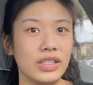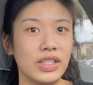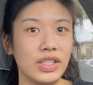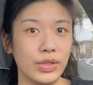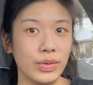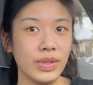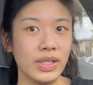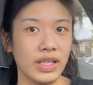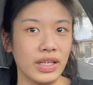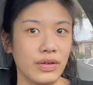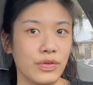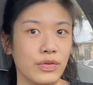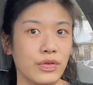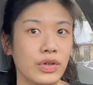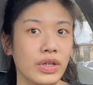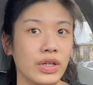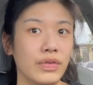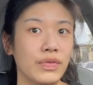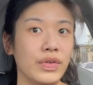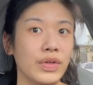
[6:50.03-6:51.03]
doing it
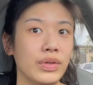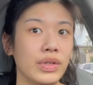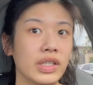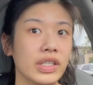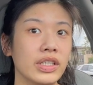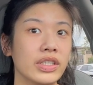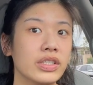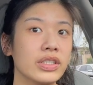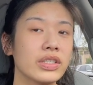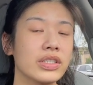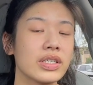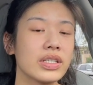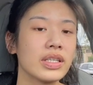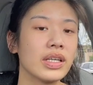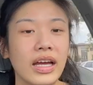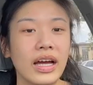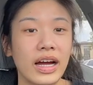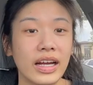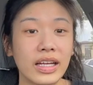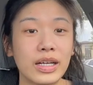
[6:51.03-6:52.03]
for a few years,
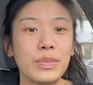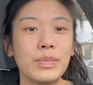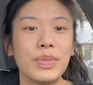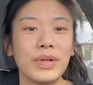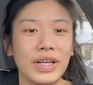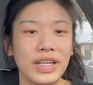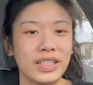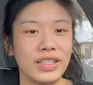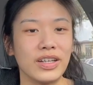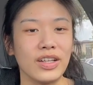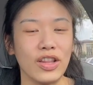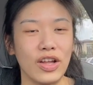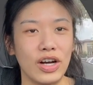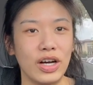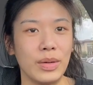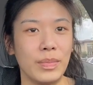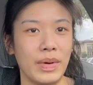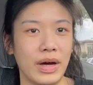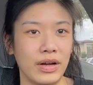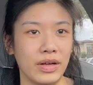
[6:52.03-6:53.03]
I complained a
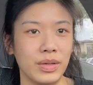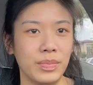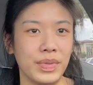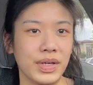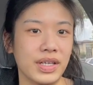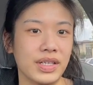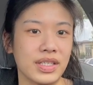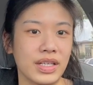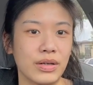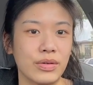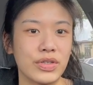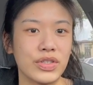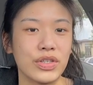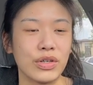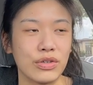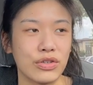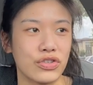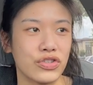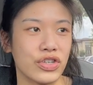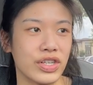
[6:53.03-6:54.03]
lot about it because I was
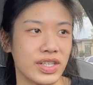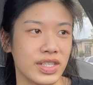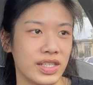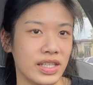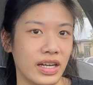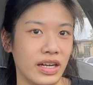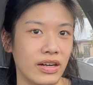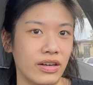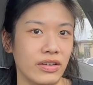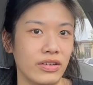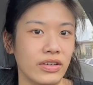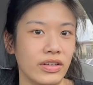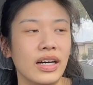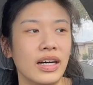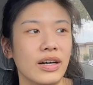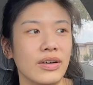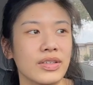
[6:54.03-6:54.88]
so stressed out.